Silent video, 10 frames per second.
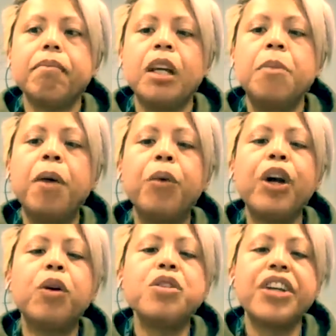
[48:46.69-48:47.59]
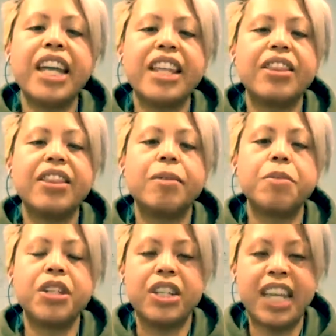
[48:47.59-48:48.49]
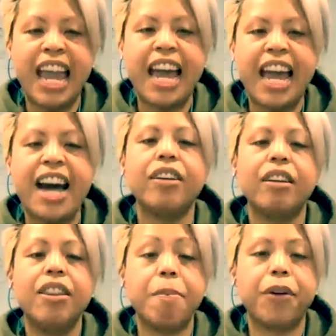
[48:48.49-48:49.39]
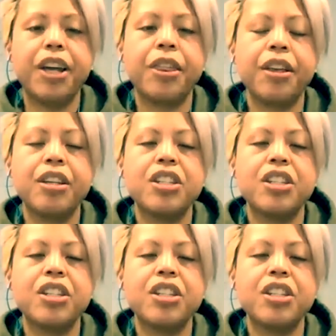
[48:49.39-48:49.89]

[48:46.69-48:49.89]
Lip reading: But we also get them to count their breath.